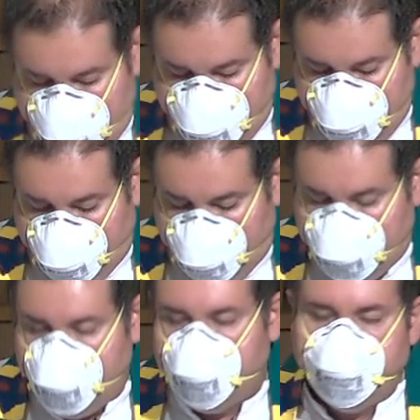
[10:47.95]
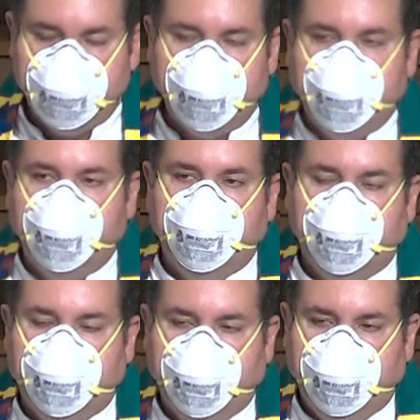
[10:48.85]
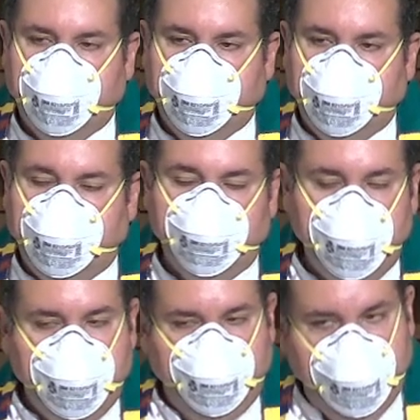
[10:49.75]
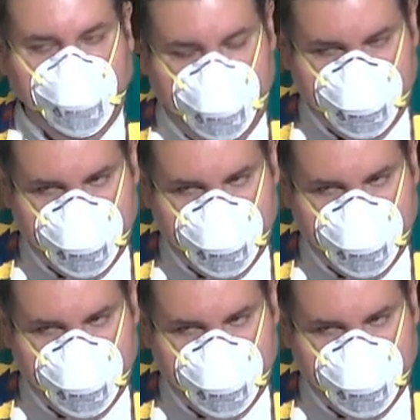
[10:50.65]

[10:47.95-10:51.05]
to ideas that might be less